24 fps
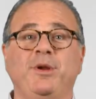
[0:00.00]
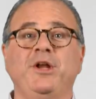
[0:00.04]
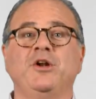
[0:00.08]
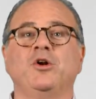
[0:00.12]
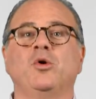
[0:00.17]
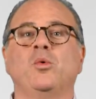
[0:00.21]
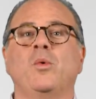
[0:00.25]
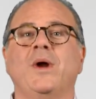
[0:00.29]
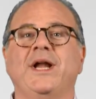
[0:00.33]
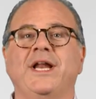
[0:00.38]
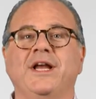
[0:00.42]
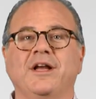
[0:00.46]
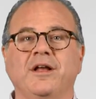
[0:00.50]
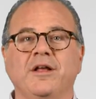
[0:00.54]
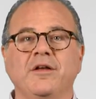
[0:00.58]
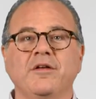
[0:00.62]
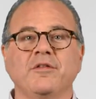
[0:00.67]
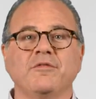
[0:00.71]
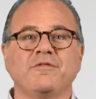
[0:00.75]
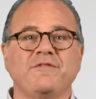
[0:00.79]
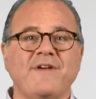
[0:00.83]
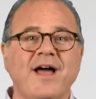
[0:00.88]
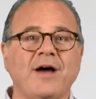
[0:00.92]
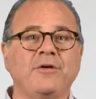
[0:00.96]
Peter Winick,
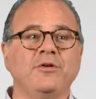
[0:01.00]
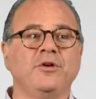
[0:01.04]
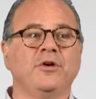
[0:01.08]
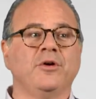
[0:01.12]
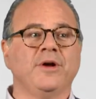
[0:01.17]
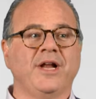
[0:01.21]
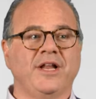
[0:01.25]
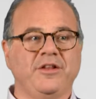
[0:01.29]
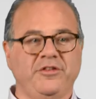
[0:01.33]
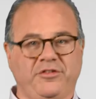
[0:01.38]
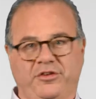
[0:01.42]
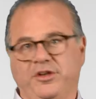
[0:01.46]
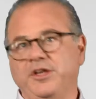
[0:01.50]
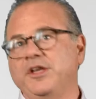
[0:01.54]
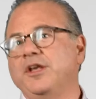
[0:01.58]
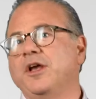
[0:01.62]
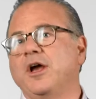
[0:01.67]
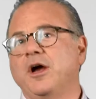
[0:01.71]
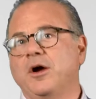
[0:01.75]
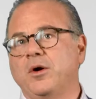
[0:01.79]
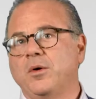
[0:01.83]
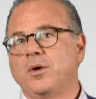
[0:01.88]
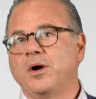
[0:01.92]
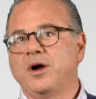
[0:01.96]
founder and
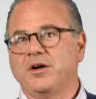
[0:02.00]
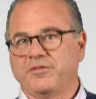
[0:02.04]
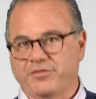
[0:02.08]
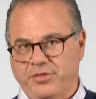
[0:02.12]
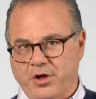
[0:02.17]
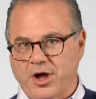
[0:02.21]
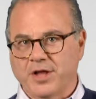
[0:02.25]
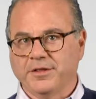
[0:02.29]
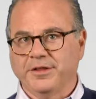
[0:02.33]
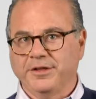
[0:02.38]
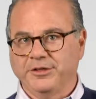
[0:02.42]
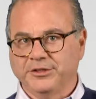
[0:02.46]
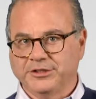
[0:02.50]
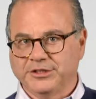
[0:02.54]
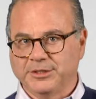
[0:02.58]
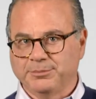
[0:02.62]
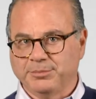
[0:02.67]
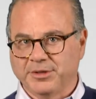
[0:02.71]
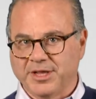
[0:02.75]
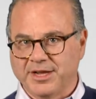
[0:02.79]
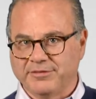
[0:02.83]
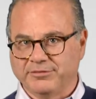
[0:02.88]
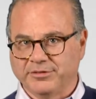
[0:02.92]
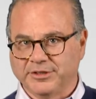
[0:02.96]
CEO of Thought
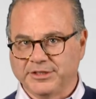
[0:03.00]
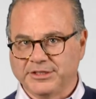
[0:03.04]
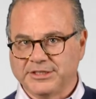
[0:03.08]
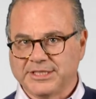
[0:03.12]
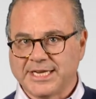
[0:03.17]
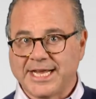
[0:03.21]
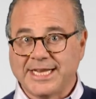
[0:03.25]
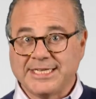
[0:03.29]
Leadership Leverage.